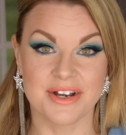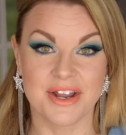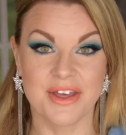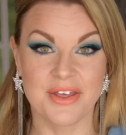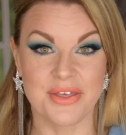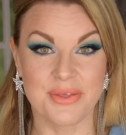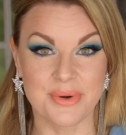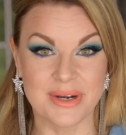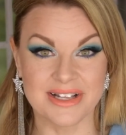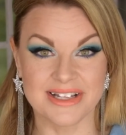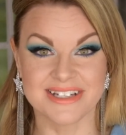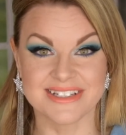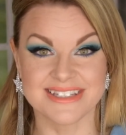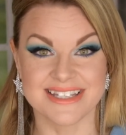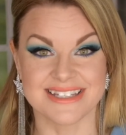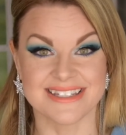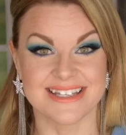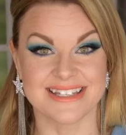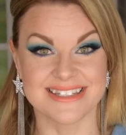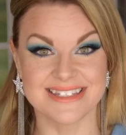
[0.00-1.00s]
3 looks
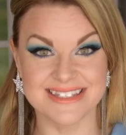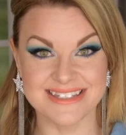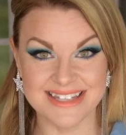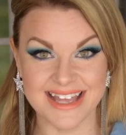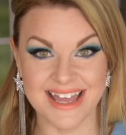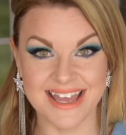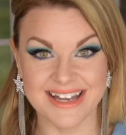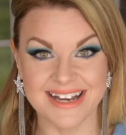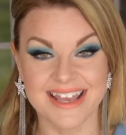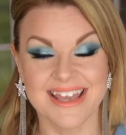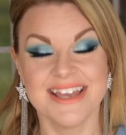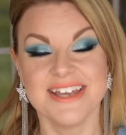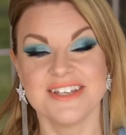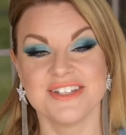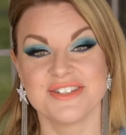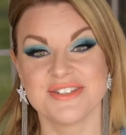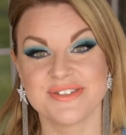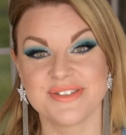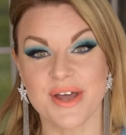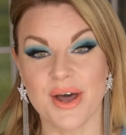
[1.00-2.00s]
as I said,
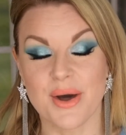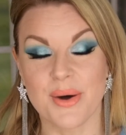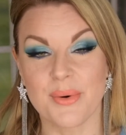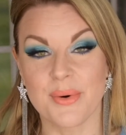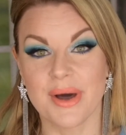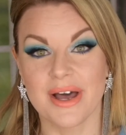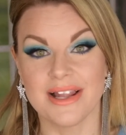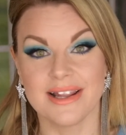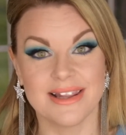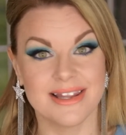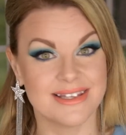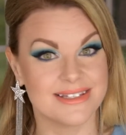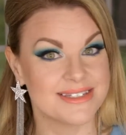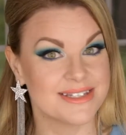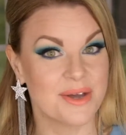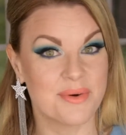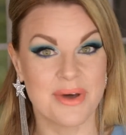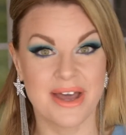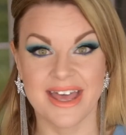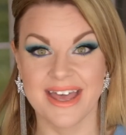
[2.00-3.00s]
so let's
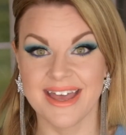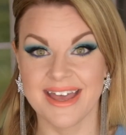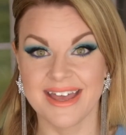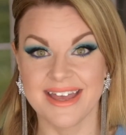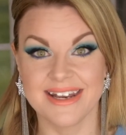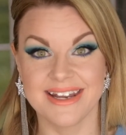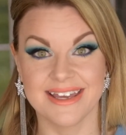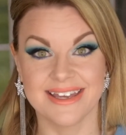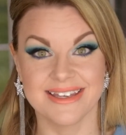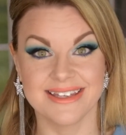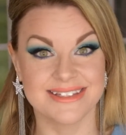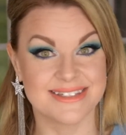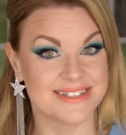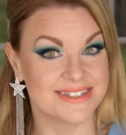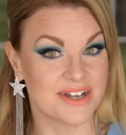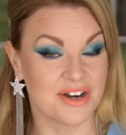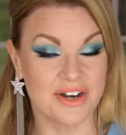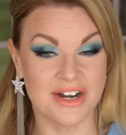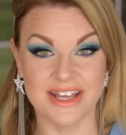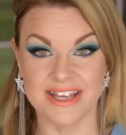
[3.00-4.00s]
go ahead and get
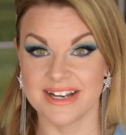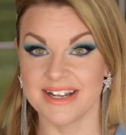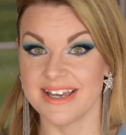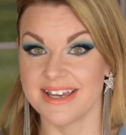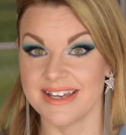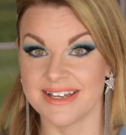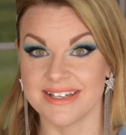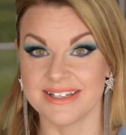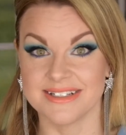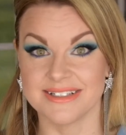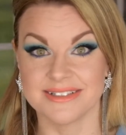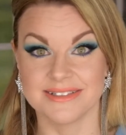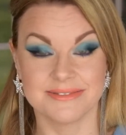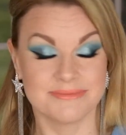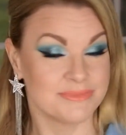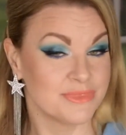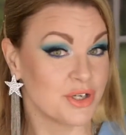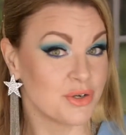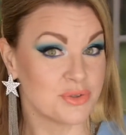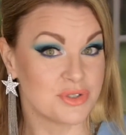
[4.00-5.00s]
started and
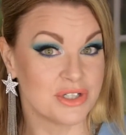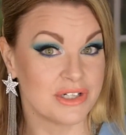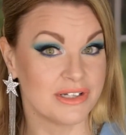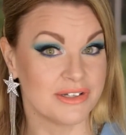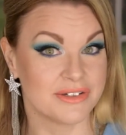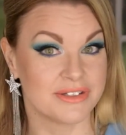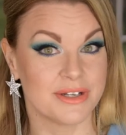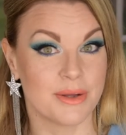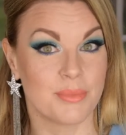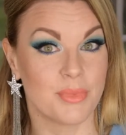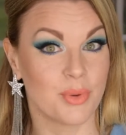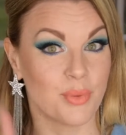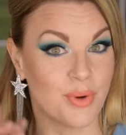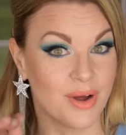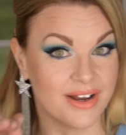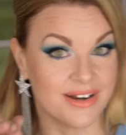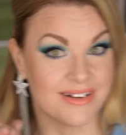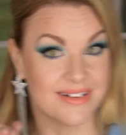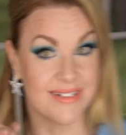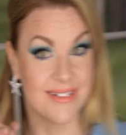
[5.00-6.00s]
go to look number
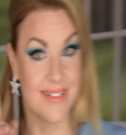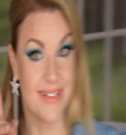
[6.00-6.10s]
1.